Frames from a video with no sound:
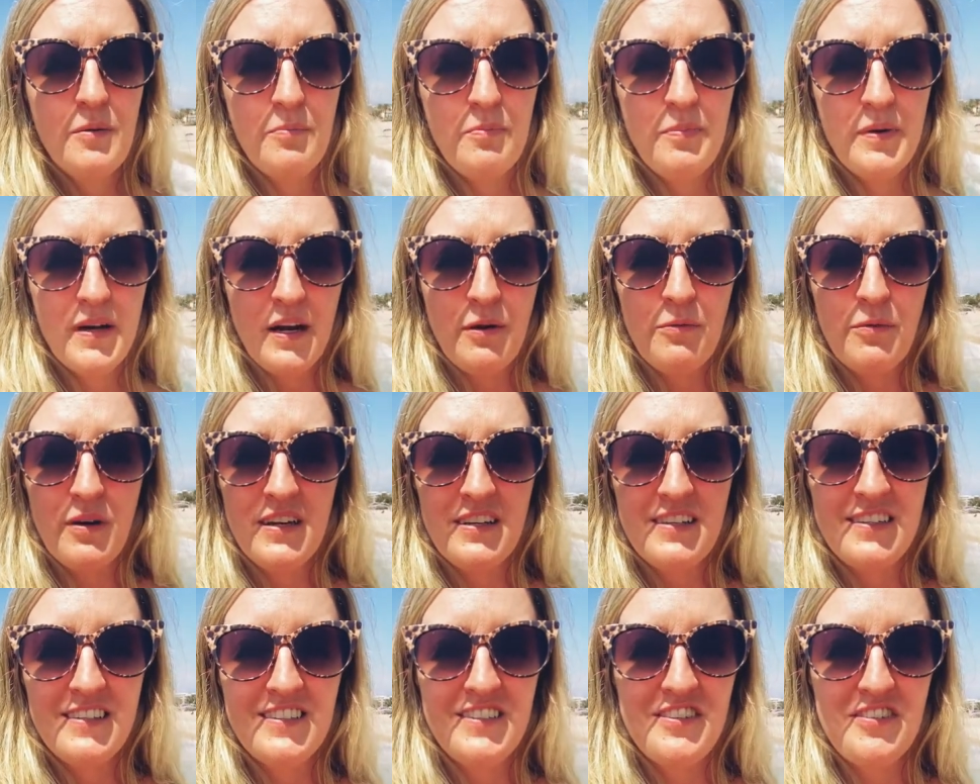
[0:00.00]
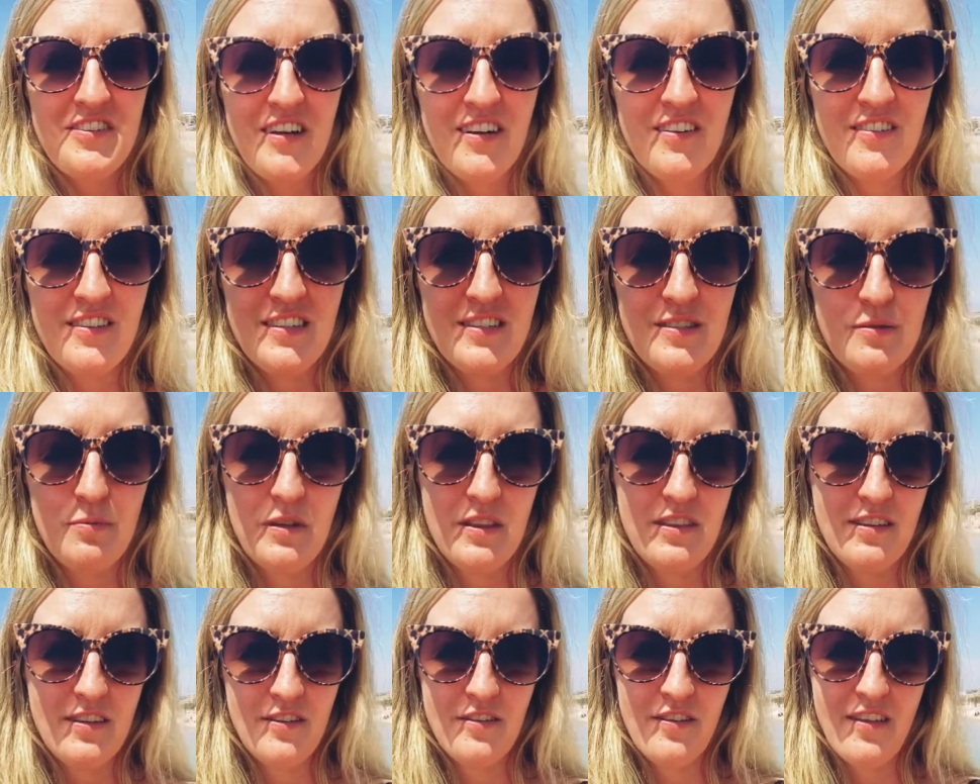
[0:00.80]
But I wanted to share this
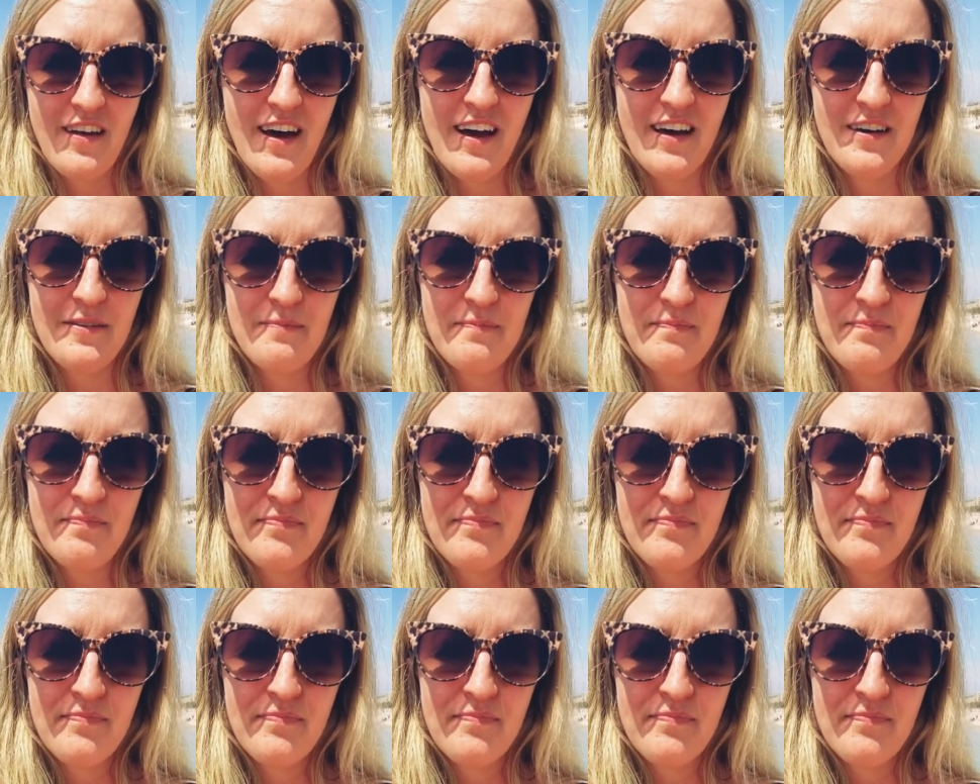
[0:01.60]
with you, that